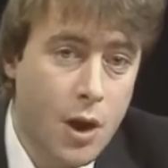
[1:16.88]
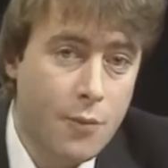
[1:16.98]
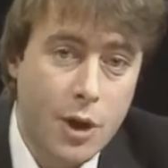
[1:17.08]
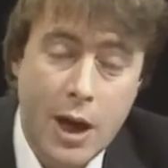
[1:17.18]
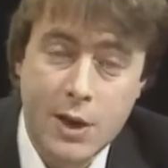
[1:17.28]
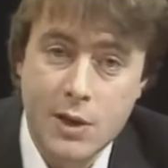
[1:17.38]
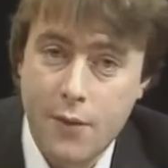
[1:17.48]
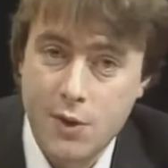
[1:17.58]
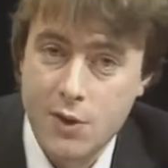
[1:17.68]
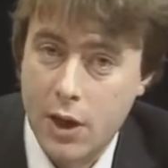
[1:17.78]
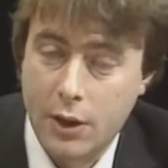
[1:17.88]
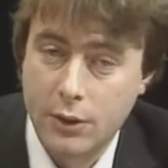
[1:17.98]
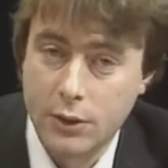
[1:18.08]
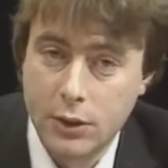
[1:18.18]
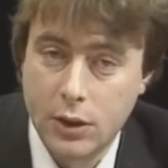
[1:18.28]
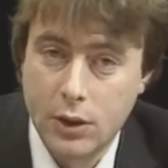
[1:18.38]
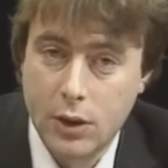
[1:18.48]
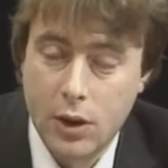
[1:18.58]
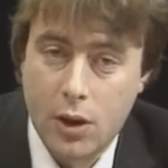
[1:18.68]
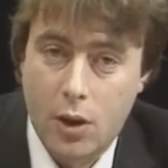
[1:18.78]
government has never said
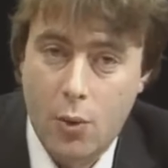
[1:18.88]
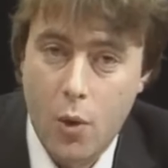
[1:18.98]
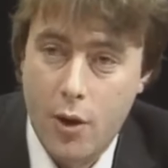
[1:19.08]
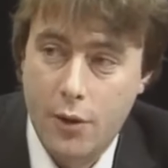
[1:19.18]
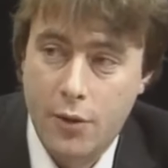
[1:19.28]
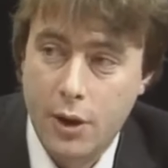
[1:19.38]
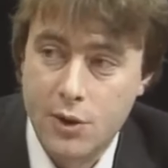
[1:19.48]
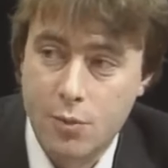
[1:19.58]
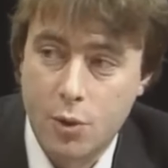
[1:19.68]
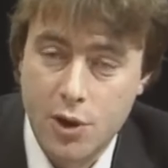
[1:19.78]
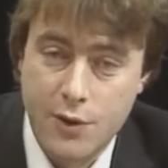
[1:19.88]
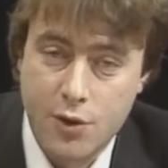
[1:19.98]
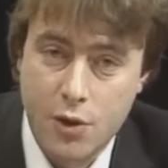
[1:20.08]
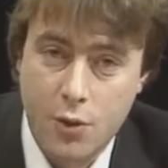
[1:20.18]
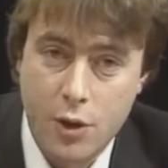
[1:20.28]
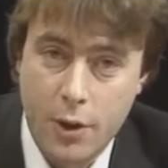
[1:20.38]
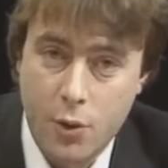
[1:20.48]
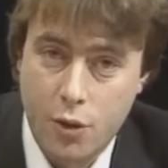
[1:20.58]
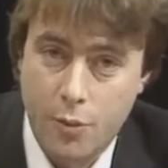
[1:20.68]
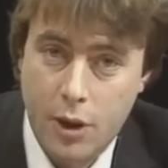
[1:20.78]
uh, where it thinks the borders of Israel
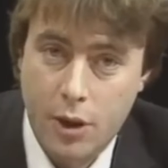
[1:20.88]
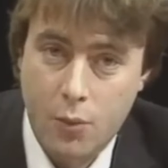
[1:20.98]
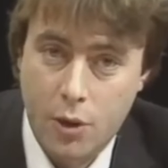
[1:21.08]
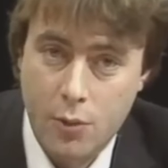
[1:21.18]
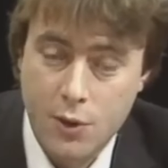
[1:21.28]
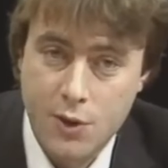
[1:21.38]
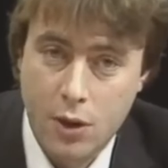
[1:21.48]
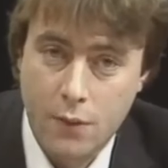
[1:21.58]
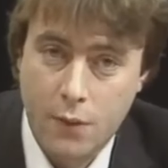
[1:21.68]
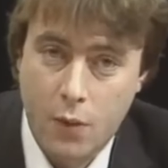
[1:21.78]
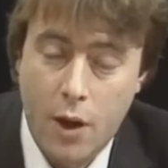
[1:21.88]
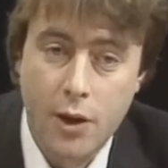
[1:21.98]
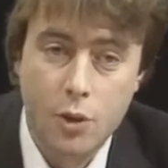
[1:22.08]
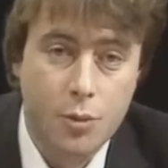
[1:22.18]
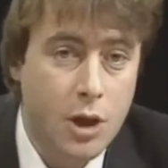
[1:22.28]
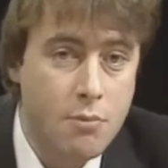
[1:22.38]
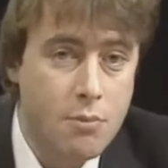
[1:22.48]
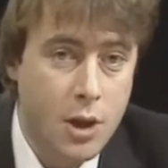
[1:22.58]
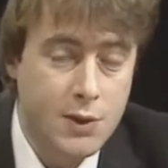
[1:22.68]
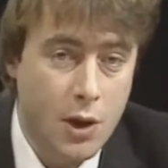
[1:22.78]
really ought to be and what it would settle for. I think it would be an
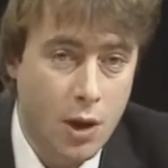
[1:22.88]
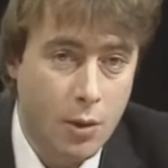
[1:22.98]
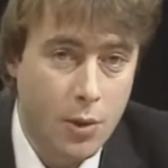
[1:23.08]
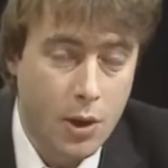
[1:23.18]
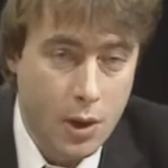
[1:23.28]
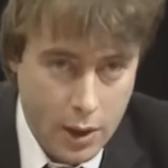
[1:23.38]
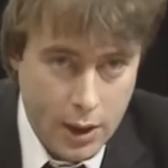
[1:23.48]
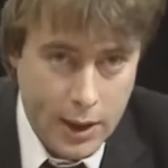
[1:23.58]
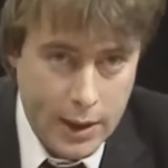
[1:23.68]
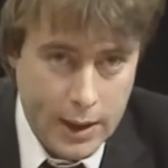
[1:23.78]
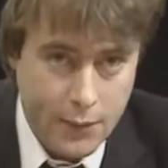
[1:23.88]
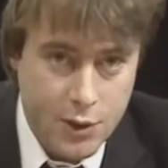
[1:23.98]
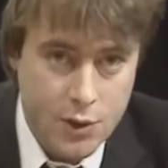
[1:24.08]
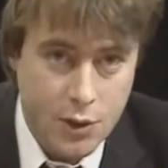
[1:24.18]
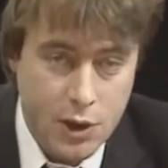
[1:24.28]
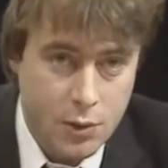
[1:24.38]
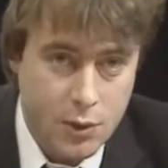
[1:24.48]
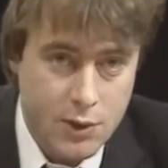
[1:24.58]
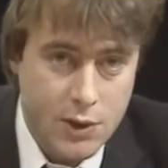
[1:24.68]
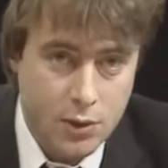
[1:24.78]
immense help if Israel's going
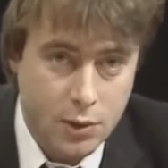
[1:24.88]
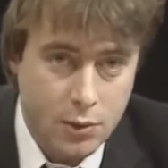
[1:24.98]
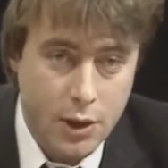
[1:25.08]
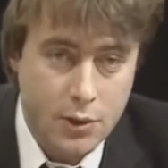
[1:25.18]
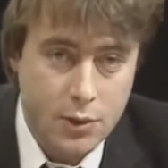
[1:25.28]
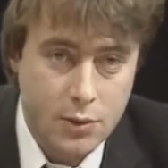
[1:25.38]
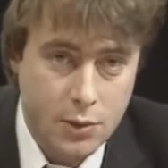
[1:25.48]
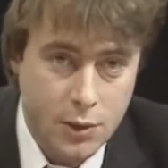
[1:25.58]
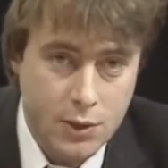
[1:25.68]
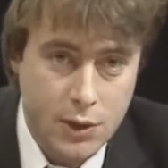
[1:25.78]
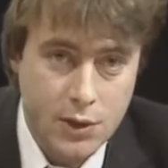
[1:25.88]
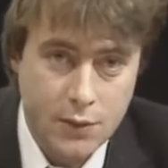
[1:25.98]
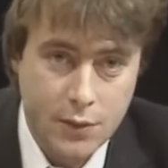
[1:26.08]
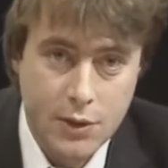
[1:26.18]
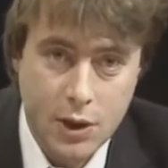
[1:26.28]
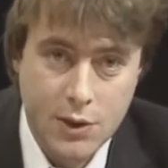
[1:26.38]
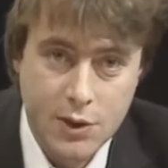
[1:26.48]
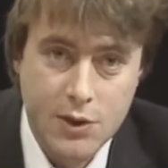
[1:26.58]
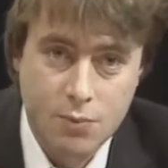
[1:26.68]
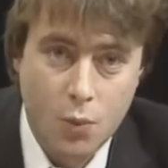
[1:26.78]
to insist on the right to exist, if it
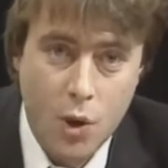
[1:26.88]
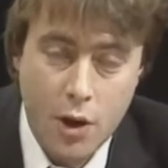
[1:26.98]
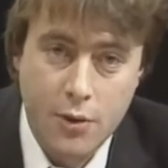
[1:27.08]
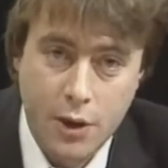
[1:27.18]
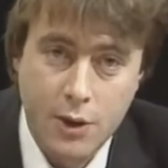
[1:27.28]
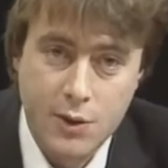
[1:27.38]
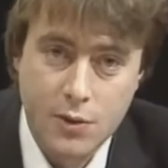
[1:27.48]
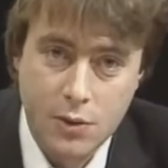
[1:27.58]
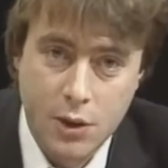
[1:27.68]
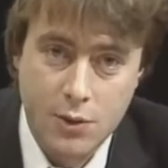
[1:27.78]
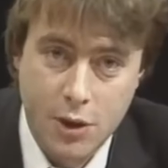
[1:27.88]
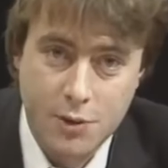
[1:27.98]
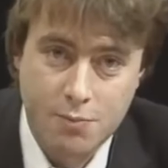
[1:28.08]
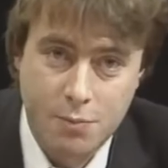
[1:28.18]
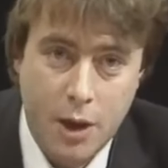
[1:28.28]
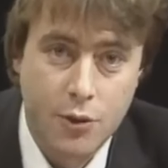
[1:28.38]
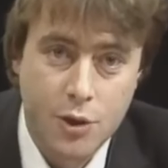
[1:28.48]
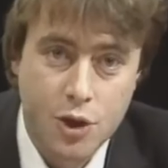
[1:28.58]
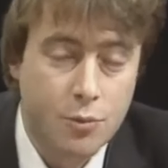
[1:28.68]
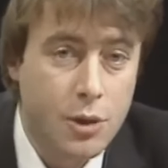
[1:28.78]
tells us where it thinks Israel's
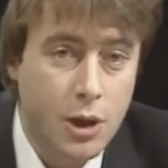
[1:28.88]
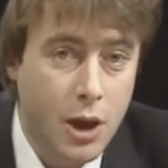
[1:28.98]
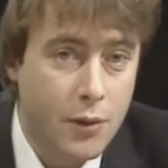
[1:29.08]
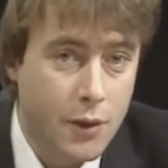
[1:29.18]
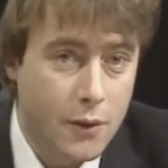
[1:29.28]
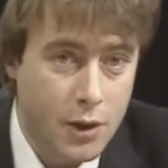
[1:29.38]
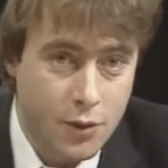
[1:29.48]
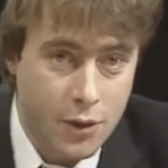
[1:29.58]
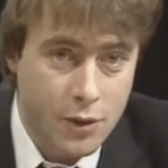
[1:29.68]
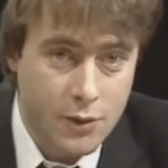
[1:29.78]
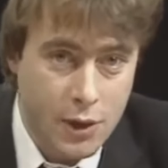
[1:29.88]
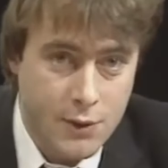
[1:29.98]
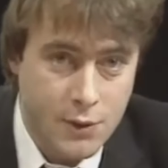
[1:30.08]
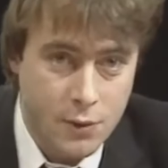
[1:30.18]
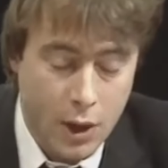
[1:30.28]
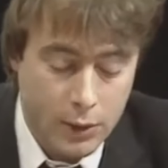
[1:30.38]
boundaries should be, every other country does do